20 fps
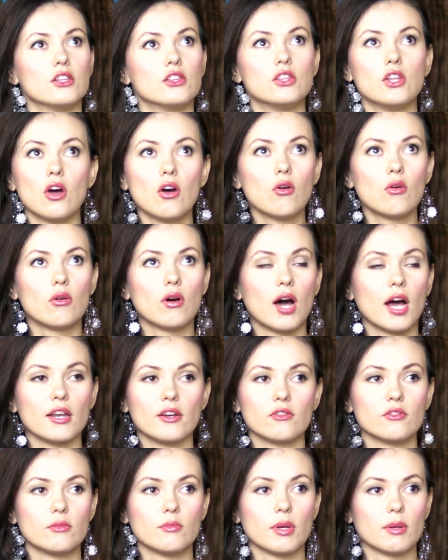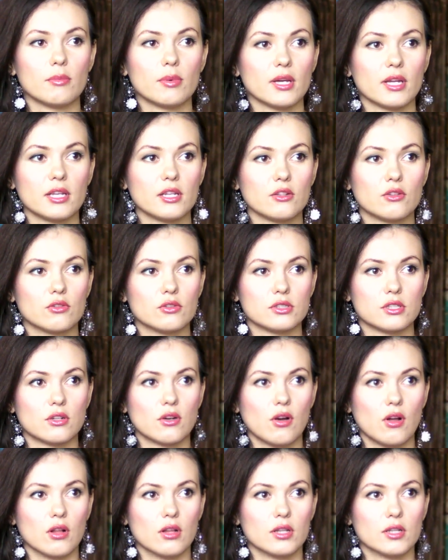No, I don't remember any noise at
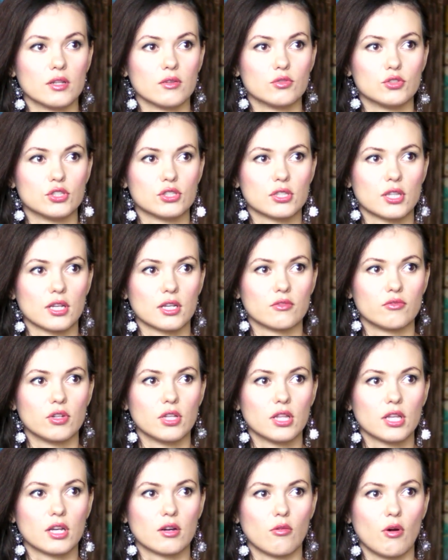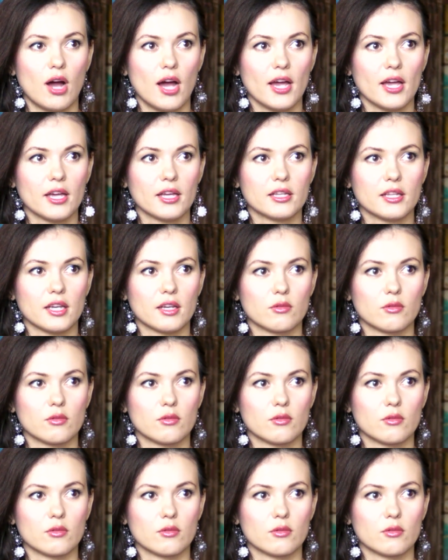all. It was just like really quiet.